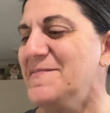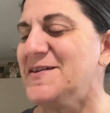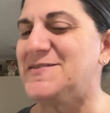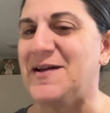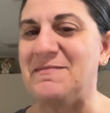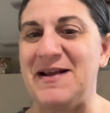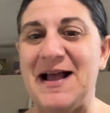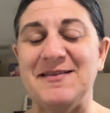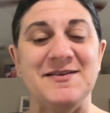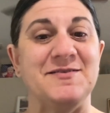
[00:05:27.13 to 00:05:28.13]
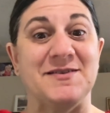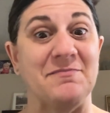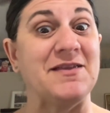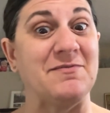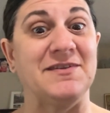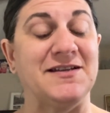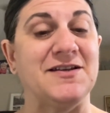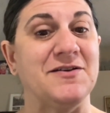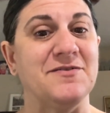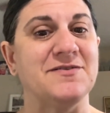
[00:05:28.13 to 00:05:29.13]
So I'm gonna have to do something with the
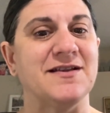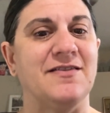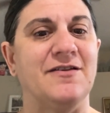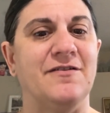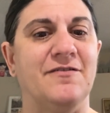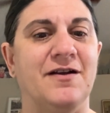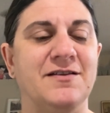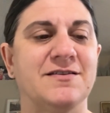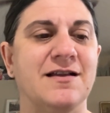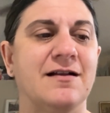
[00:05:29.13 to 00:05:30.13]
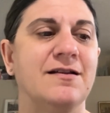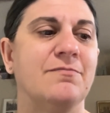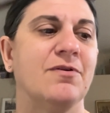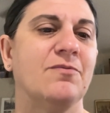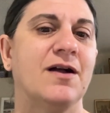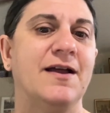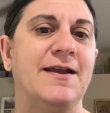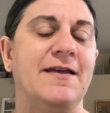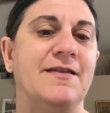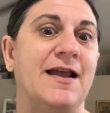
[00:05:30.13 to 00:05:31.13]
toes on sock number 1,
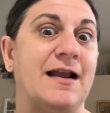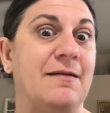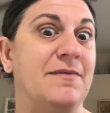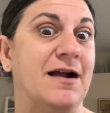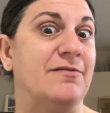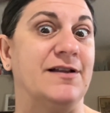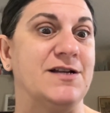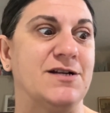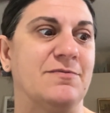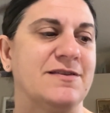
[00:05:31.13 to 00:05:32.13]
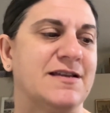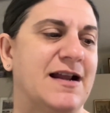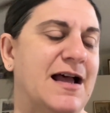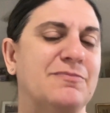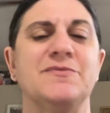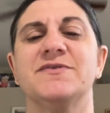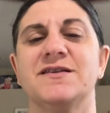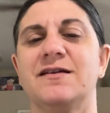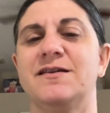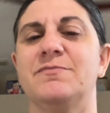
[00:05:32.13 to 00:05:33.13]
and then I'm not really sure what's gonna happen with
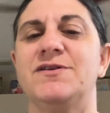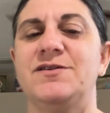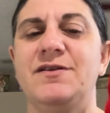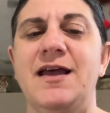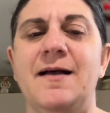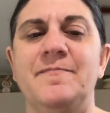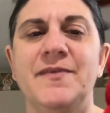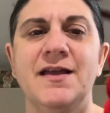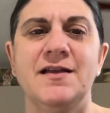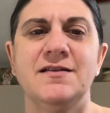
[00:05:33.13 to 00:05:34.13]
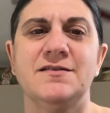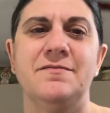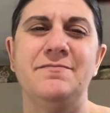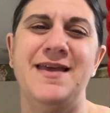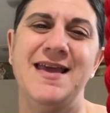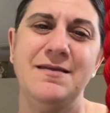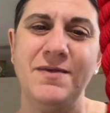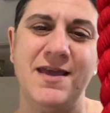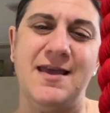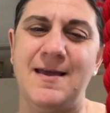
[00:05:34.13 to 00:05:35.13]
sock number 2 yet. So
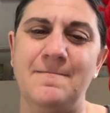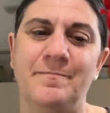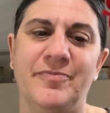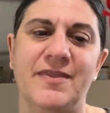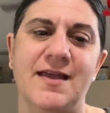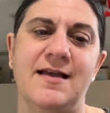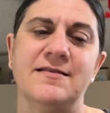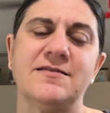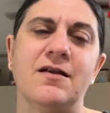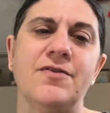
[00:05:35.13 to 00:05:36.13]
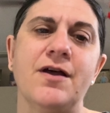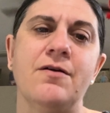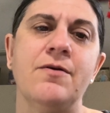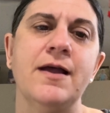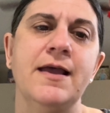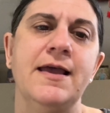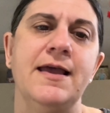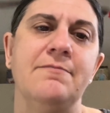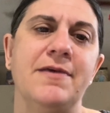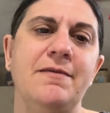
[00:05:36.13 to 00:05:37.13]
maybe this, although
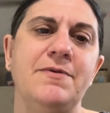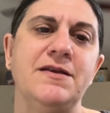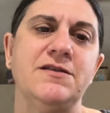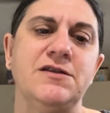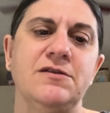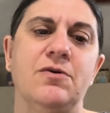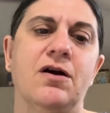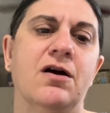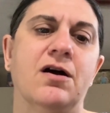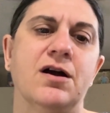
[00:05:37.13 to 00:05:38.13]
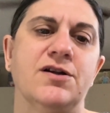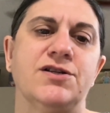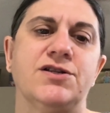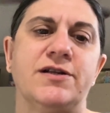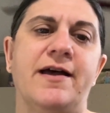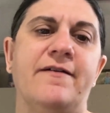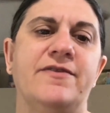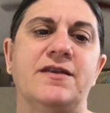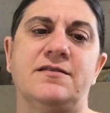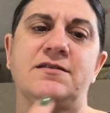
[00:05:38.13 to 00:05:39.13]
it might be too harsh to have
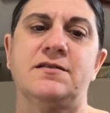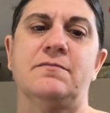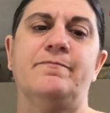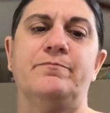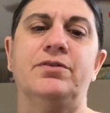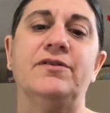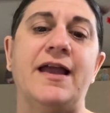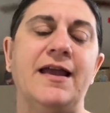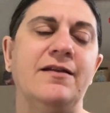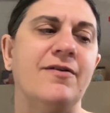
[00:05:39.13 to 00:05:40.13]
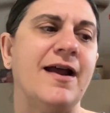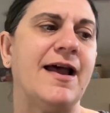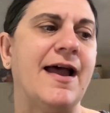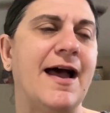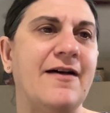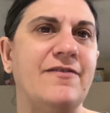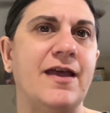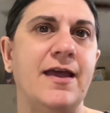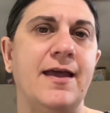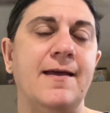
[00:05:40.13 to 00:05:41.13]
this plain red. I have
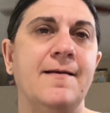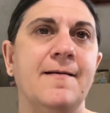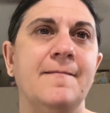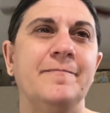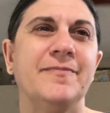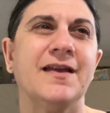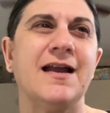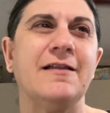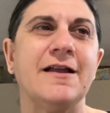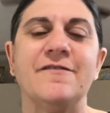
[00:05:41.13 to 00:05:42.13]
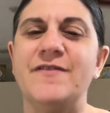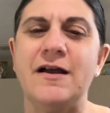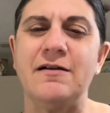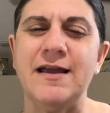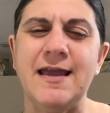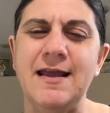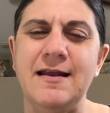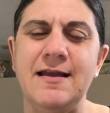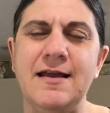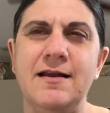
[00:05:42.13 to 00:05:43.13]
a kind of like a
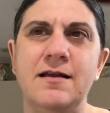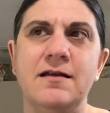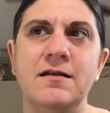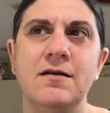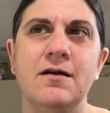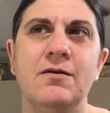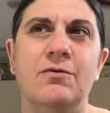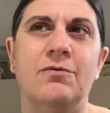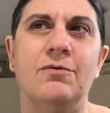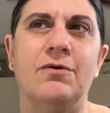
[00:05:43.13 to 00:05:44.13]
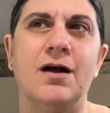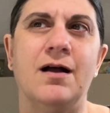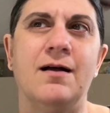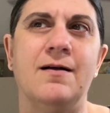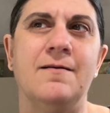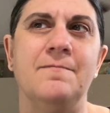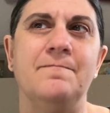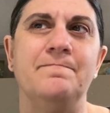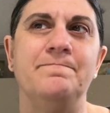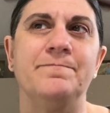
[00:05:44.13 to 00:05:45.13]
variegated
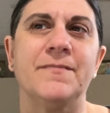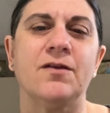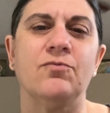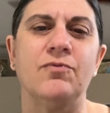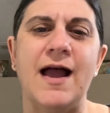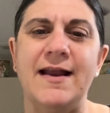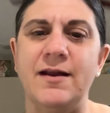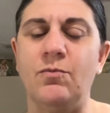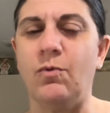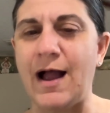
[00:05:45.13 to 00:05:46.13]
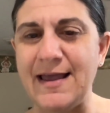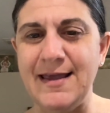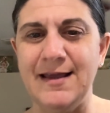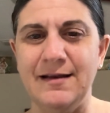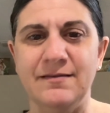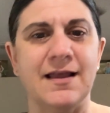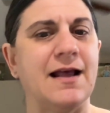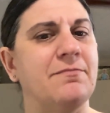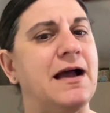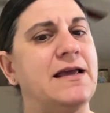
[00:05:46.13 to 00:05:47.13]
red and white that
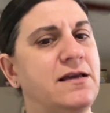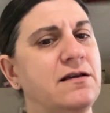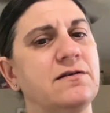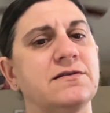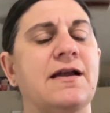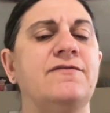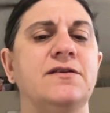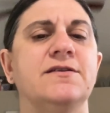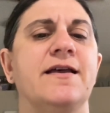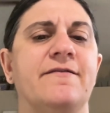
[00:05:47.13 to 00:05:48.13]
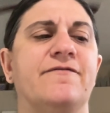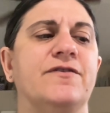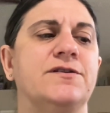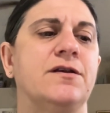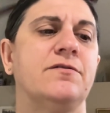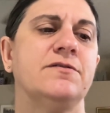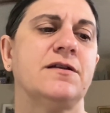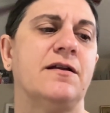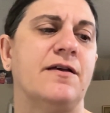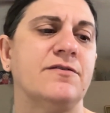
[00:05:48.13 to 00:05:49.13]
I might use. I've used that for toes
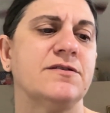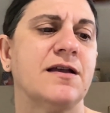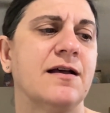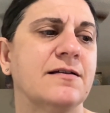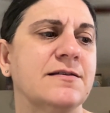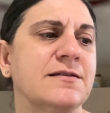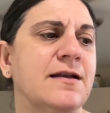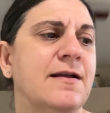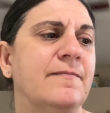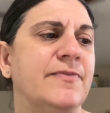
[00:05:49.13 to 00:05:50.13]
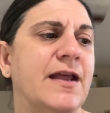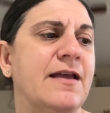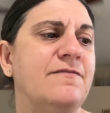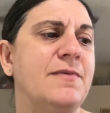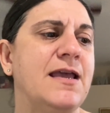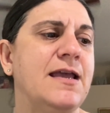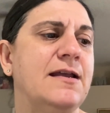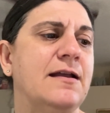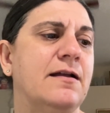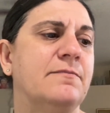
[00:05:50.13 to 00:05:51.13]
on other socks that I've
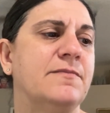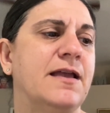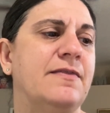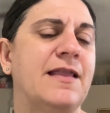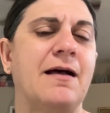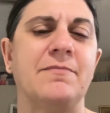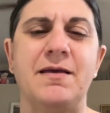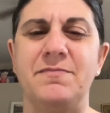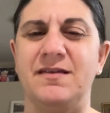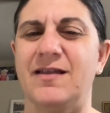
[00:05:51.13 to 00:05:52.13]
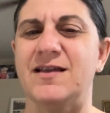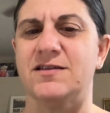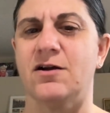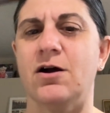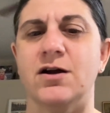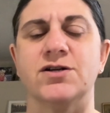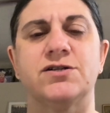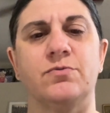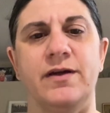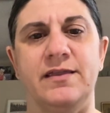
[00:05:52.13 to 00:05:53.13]
made, and that might be less
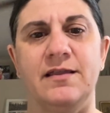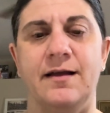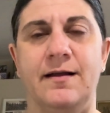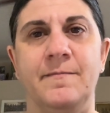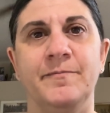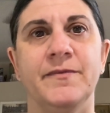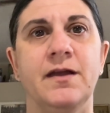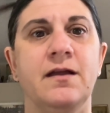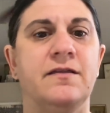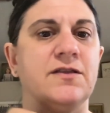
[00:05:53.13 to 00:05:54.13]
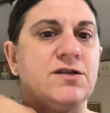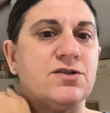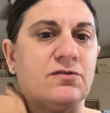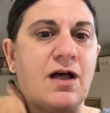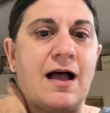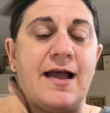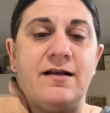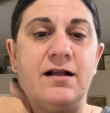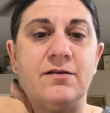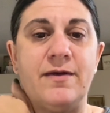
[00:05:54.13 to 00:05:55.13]
harsh with the July
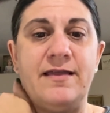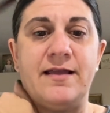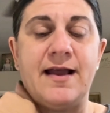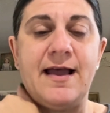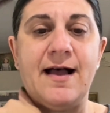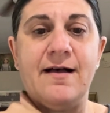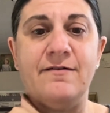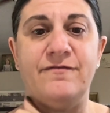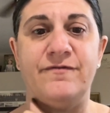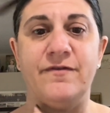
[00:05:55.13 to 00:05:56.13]
colorway that I have